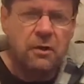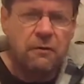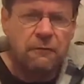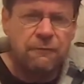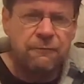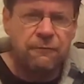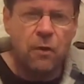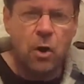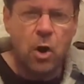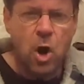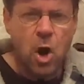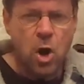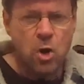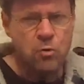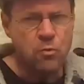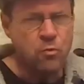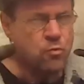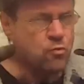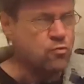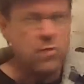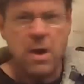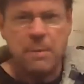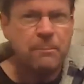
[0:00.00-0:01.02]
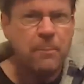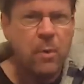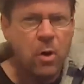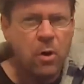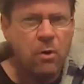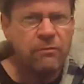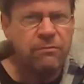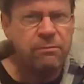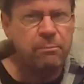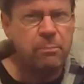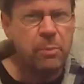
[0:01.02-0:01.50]
for
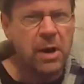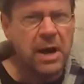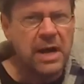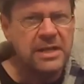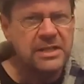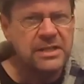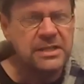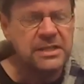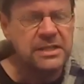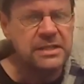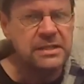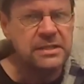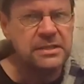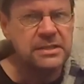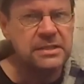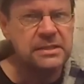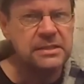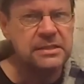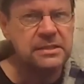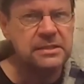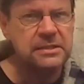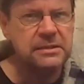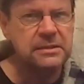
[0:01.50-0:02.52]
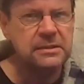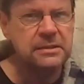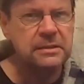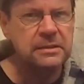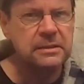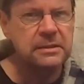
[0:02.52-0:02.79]
rip-off prices.